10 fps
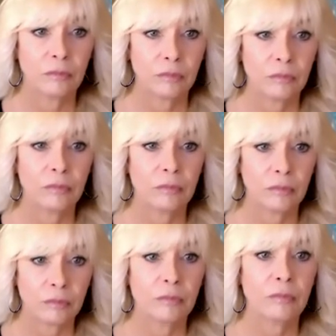
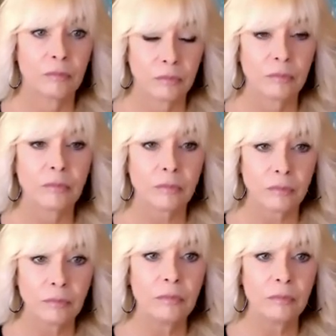
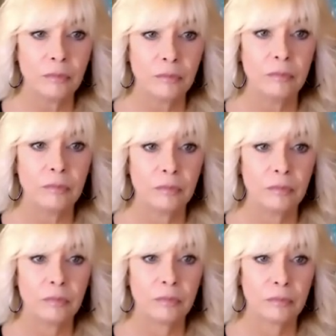
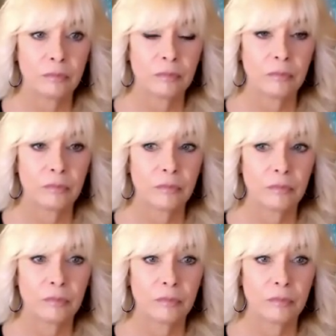No words are spoken by the person on screen.